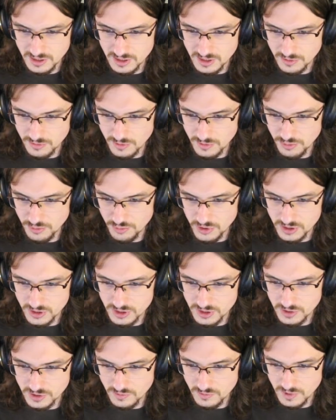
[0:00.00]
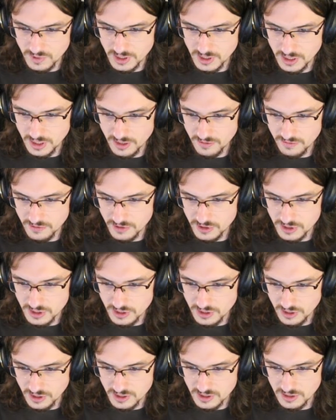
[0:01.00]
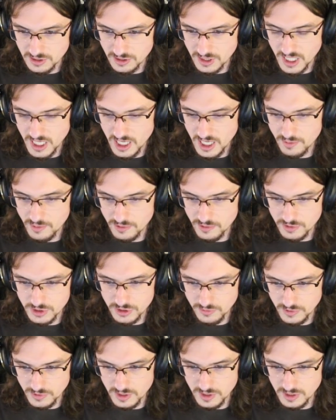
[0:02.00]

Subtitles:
the Reapers when they first knocked at her cabin, which,